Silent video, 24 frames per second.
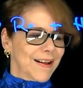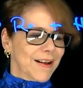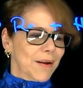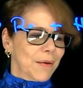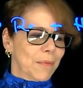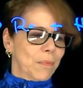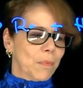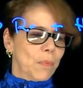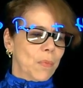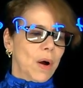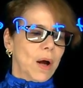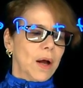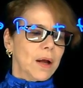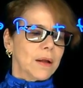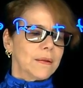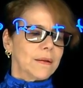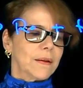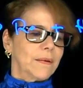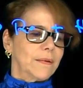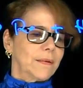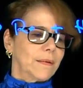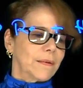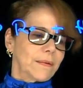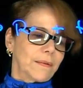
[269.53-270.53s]
bond
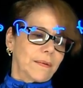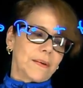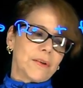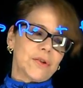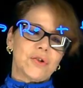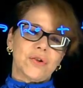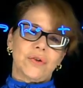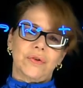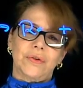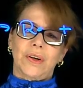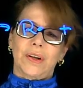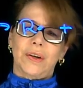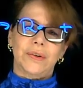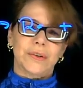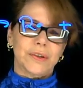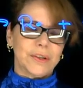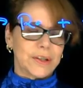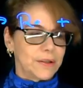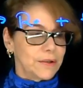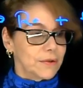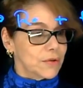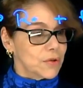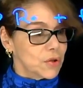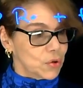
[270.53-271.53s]
dissociation energy.
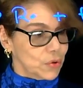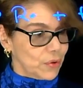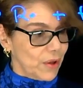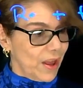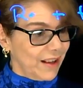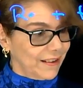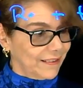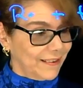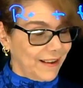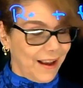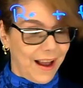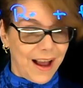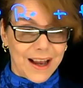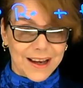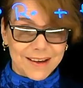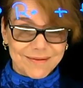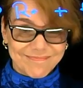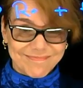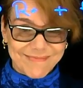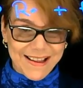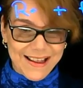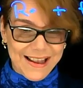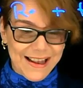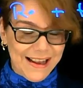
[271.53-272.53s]
To that side,
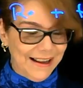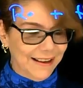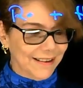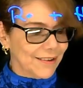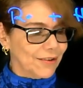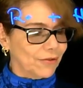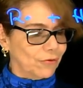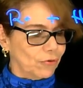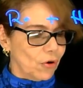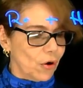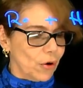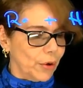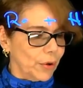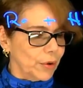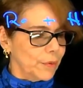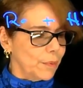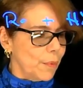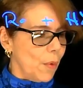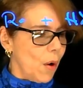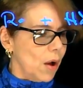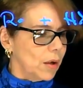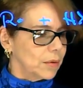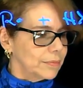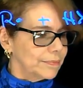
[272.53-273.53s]
stronger
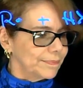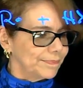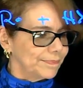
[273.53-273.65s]
bond.